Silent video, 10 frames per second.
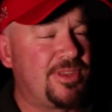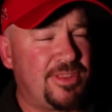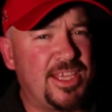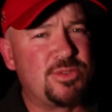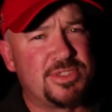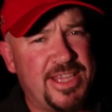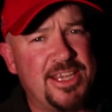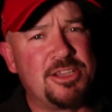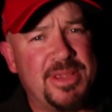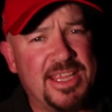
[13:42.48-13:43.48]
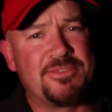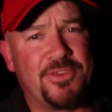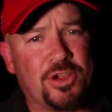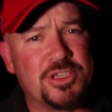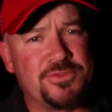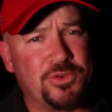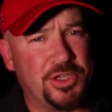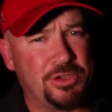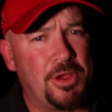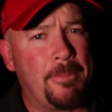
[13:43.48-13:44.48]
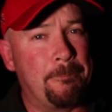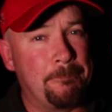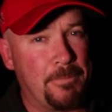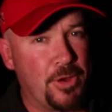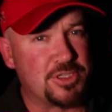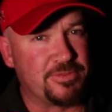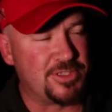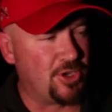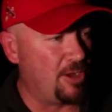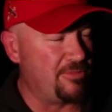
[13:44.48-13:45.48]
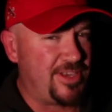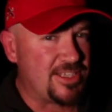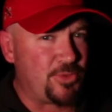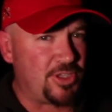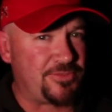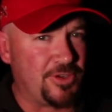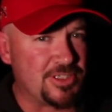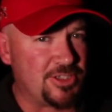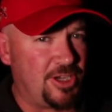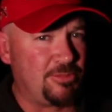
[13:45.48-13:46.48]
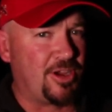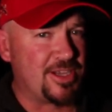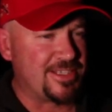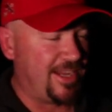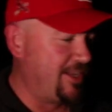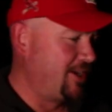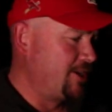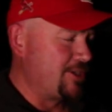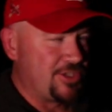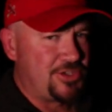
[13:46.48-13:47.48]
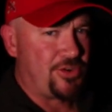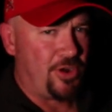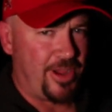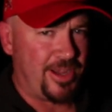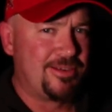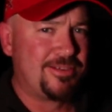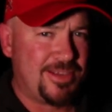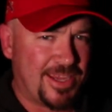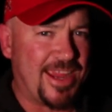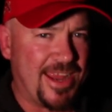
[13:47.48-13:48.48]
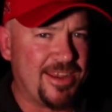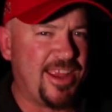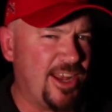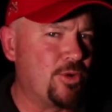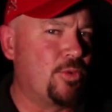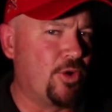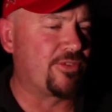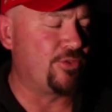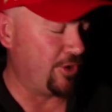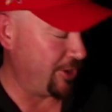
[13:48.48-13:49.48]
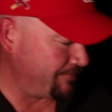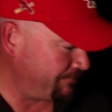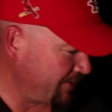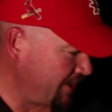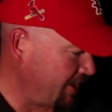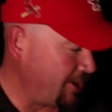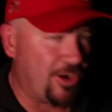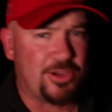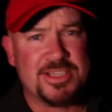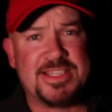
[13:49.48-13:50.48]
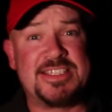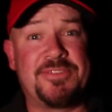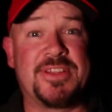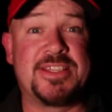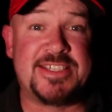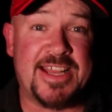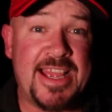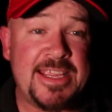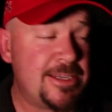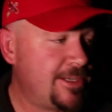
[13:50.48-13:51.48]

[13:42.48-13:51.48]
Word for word: things will tend to be in focus for you most of the time. If it doesn't work the first time, like I said, just try it again and it will work for you. All right, guys, that's it for today.